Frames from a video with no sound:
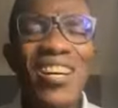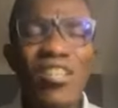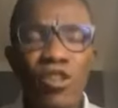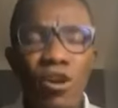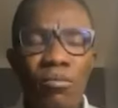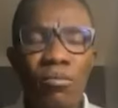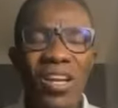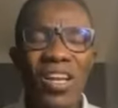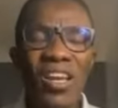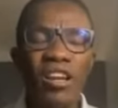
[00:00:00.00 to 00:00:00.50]

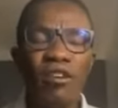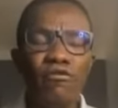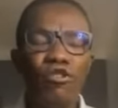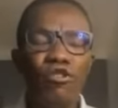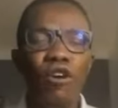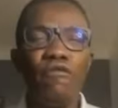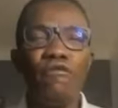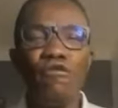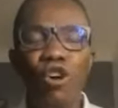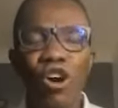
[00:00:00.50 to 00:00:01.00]
Somebody lift
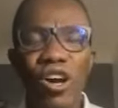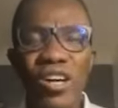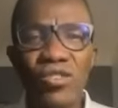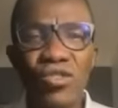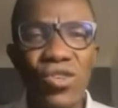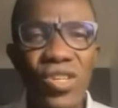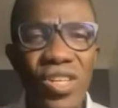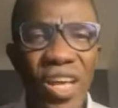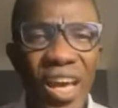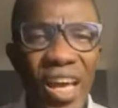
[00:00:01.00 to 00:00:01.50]
your voice
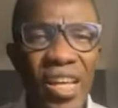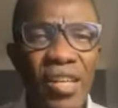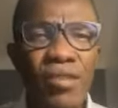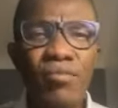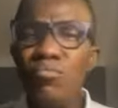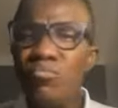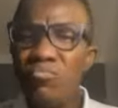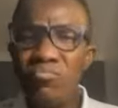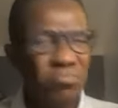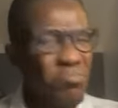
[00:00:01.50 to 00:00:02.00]
today
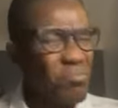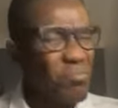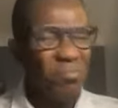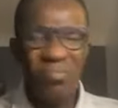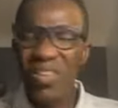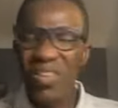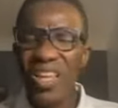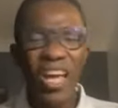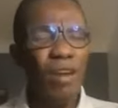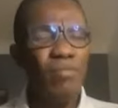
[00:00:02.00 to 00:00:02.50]

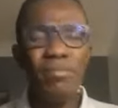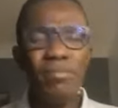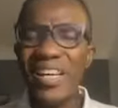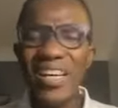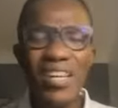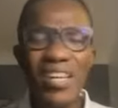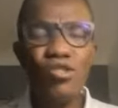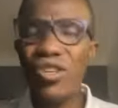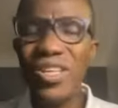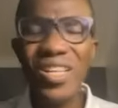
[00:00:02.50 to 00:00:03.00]
and
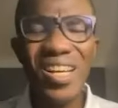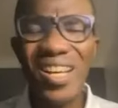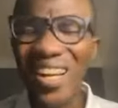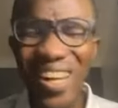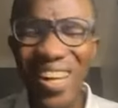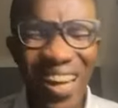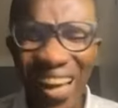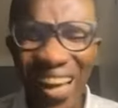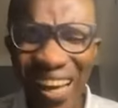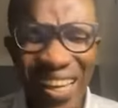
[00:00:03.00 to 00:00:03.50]
begin to
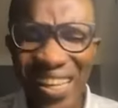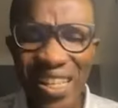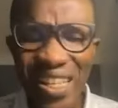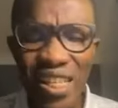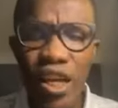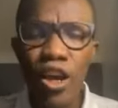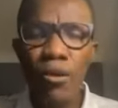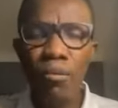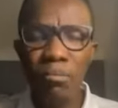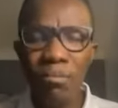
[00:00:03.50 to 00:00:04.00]
declare it.
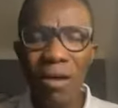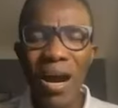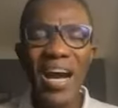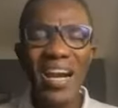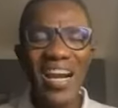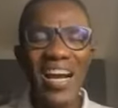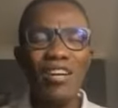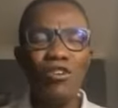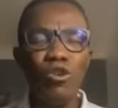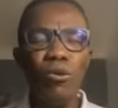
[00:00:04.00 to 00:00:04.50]

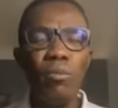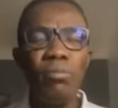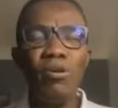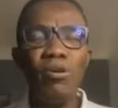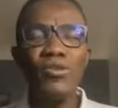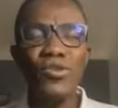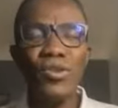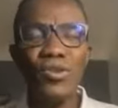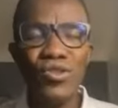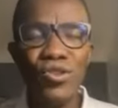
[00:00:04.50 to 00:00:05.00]
Mara
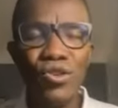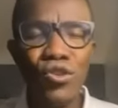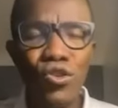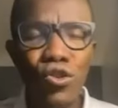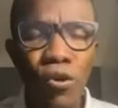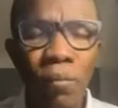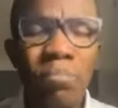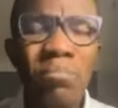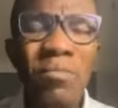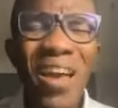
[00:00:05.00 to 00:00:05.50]

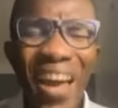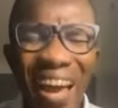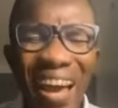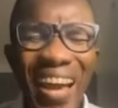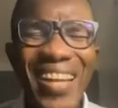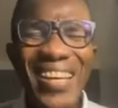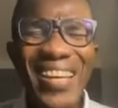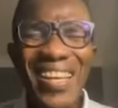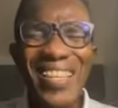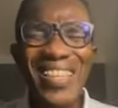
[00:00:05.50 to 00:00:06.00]
do
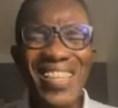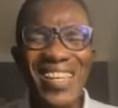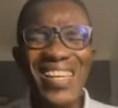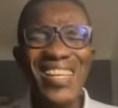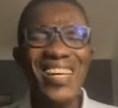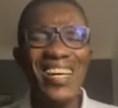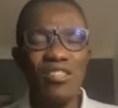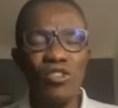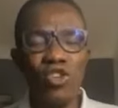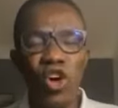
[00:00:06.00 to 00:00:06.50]

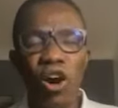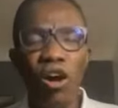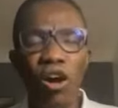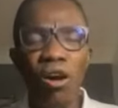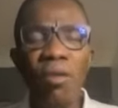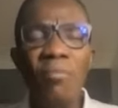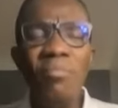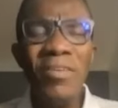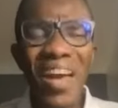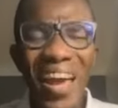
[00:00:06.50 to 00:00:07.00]
Anything at
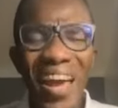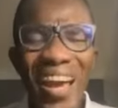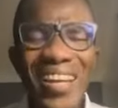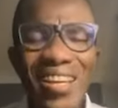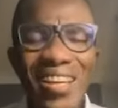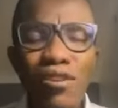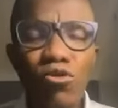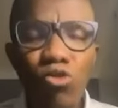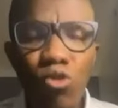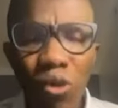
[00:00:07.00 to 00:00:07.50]
all
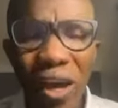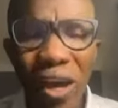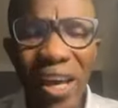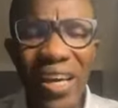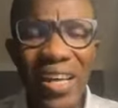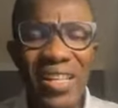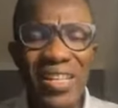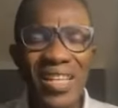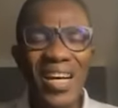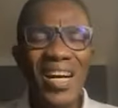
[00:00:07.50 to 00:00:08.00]
any
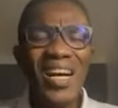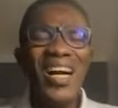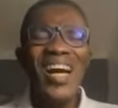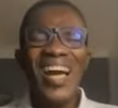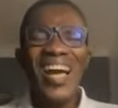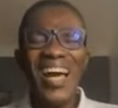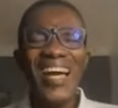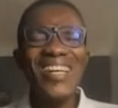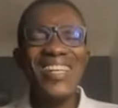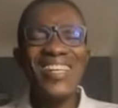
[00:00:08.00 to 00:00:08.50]
weight,
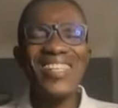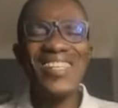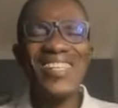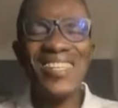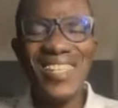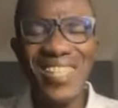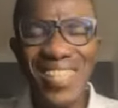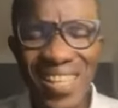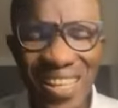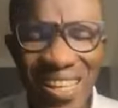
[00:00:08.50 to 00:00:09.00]
any
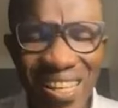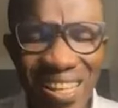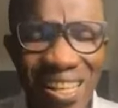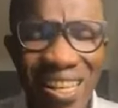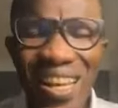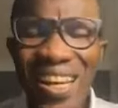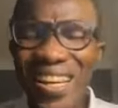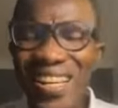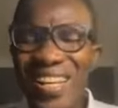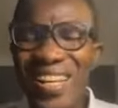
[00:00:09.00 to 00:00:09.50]
sin
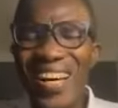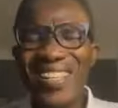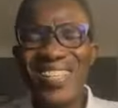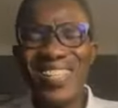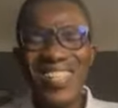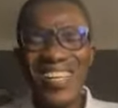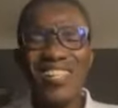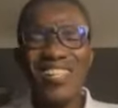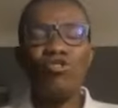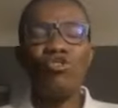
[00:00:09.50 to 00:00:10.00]
that
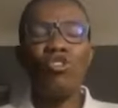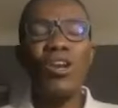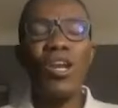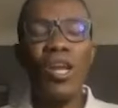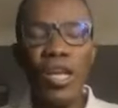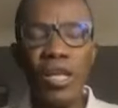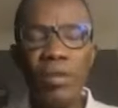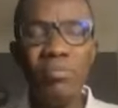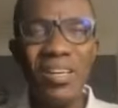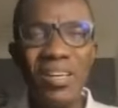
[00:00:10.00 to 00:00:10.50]
seek to
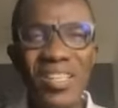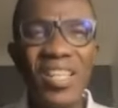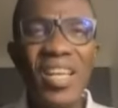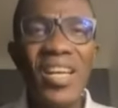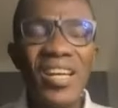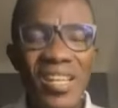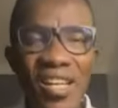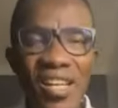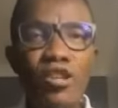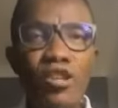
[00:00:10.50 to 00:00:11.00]
limit
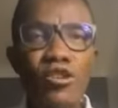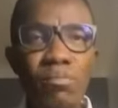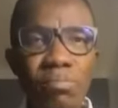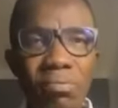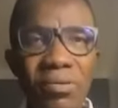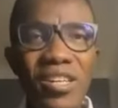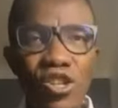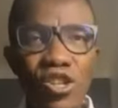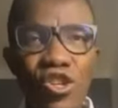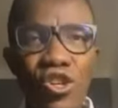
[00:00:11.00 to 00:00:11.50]
the
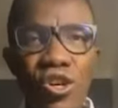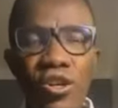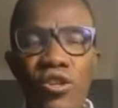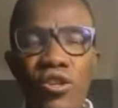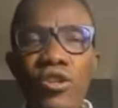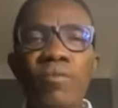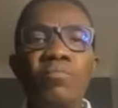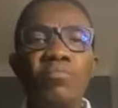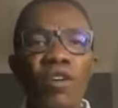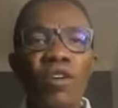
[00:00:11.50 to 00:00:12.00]

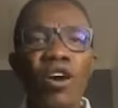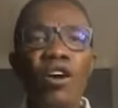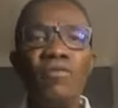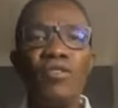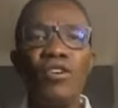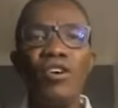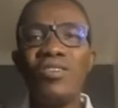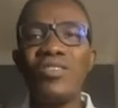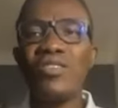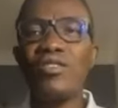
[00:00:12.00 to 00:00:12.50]
expressions
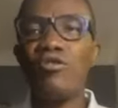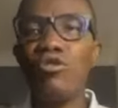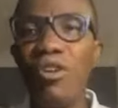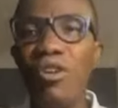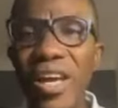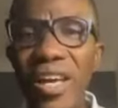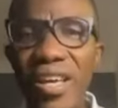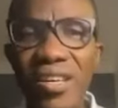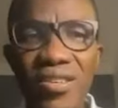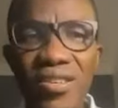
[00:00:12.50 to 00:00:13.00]
of God's
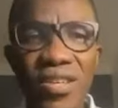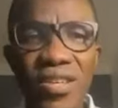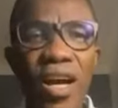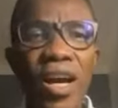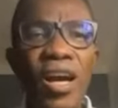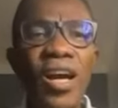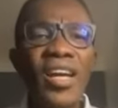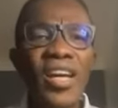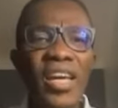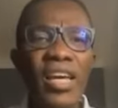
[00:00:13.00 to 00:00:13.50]
grace
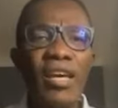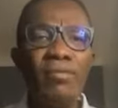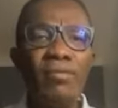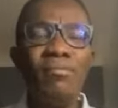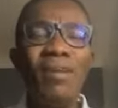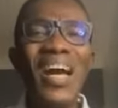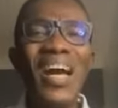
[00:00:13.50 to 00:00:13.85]
in